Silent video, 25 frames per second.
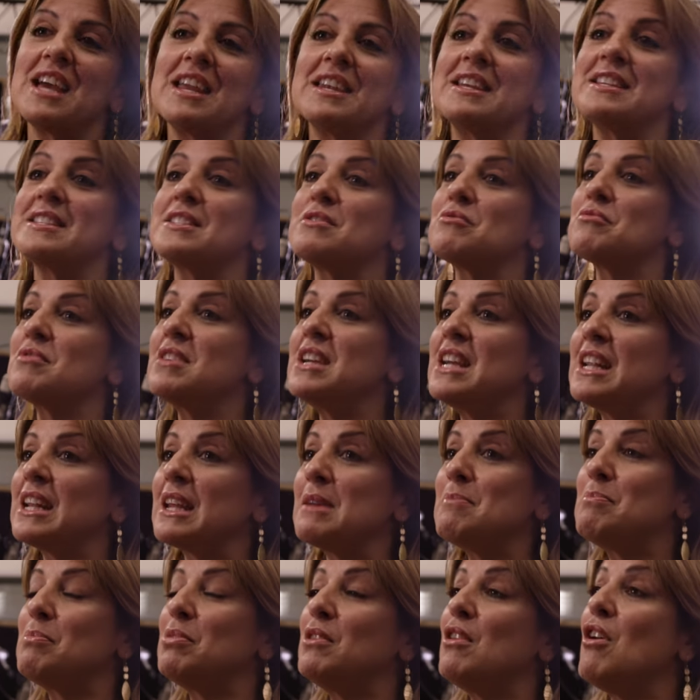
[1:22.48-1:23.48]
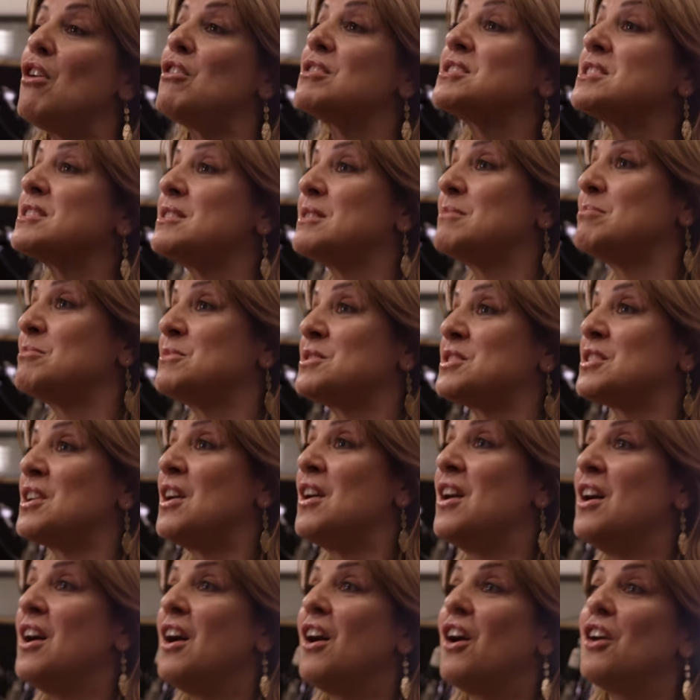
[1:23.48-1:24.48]
And it's really blossomed
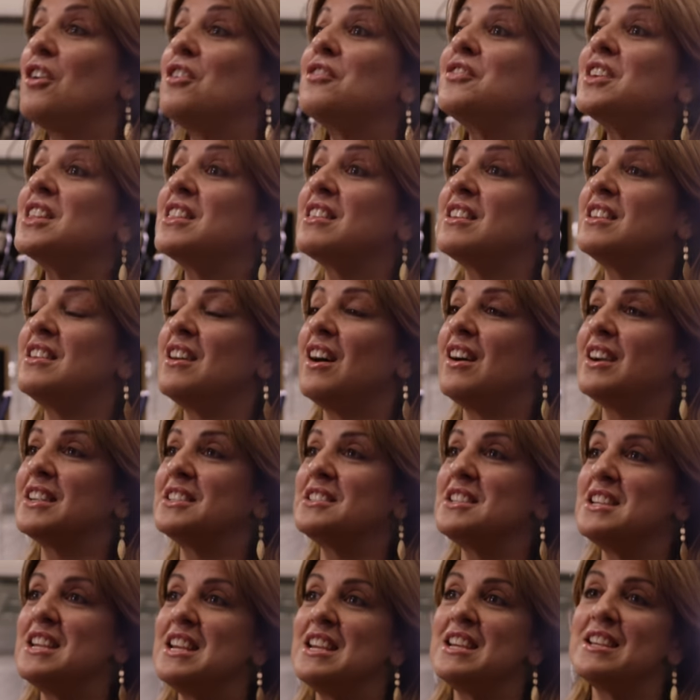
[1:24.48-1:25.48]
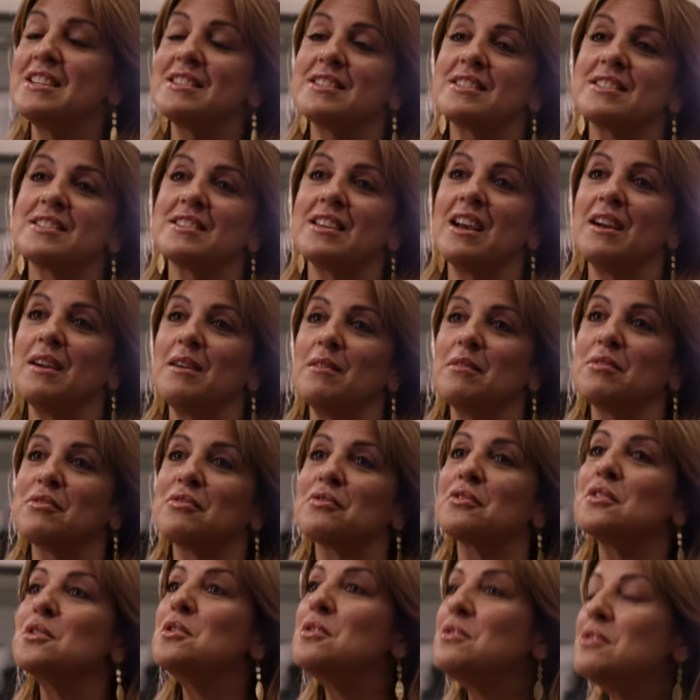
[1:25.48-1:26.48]
over the 9 years
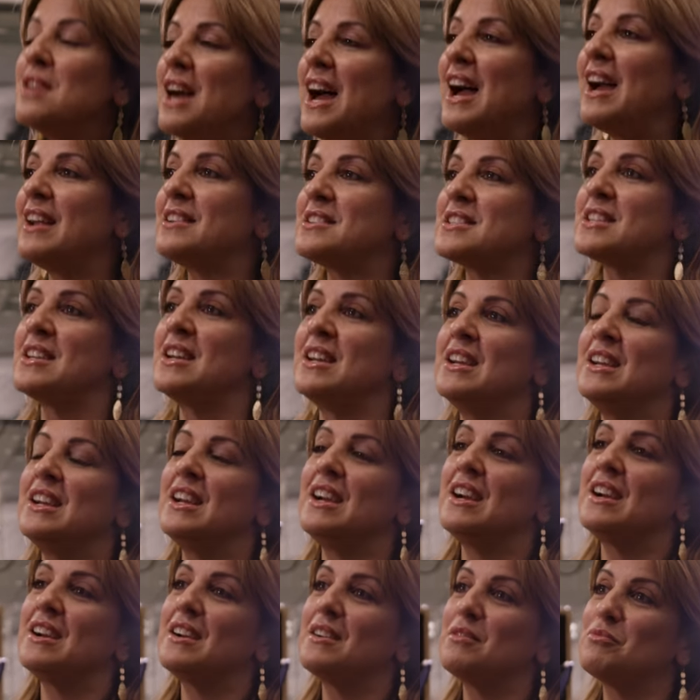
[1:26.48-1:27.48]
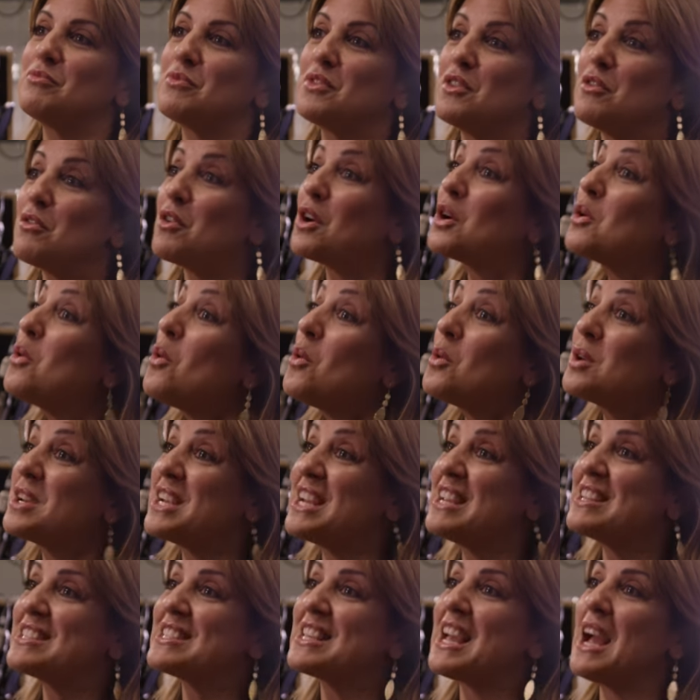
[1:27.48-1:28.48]
through that. The
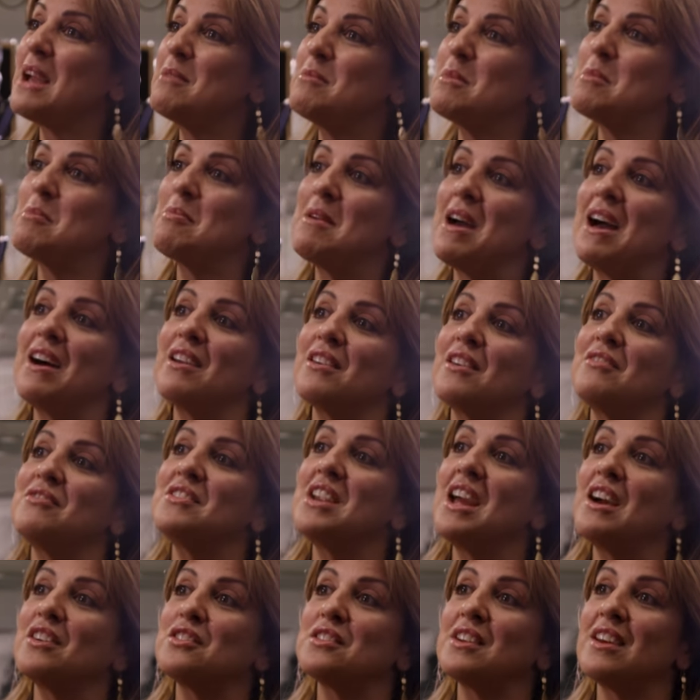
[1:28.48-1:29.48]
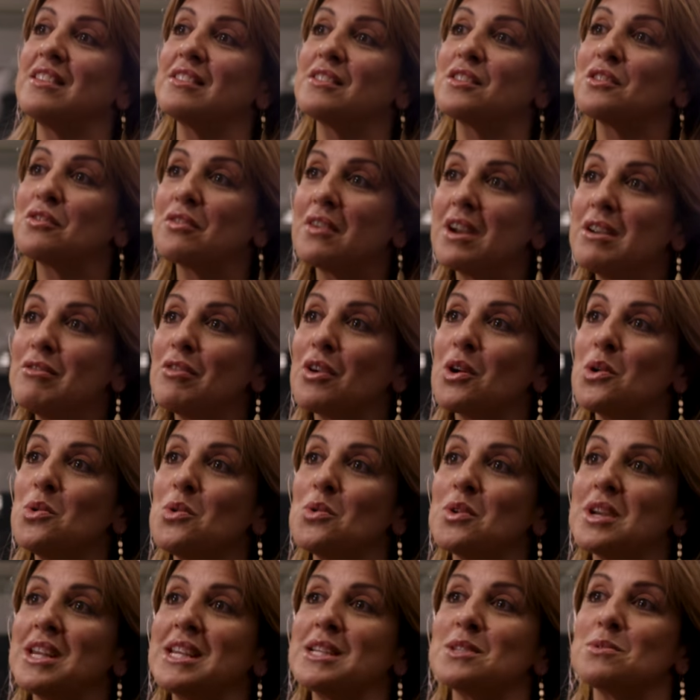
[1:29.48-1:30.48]
recordings came about. I've now done 3
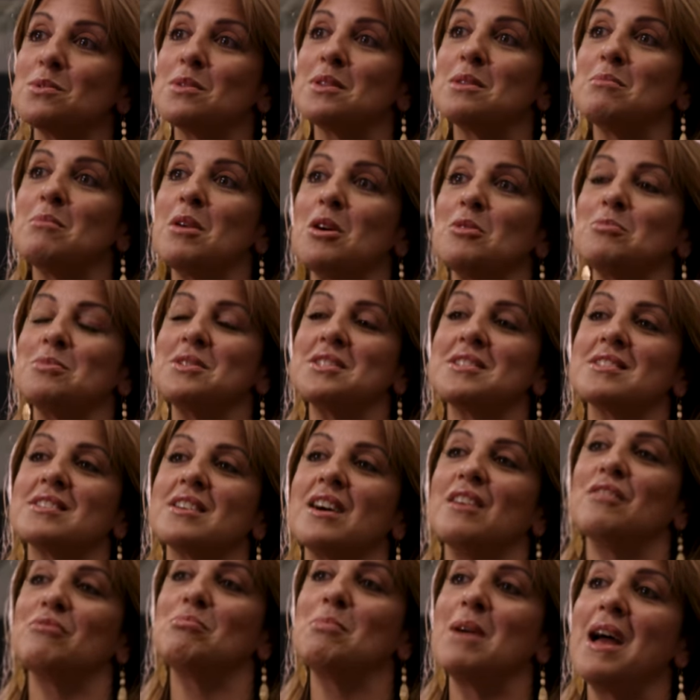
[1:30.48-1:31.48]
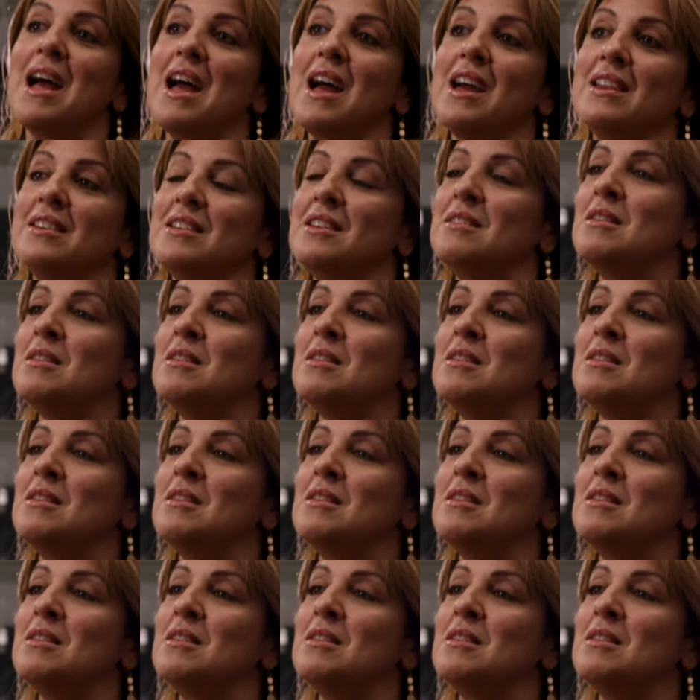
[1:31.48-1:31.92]
recordings with the Melbourne Staff Band.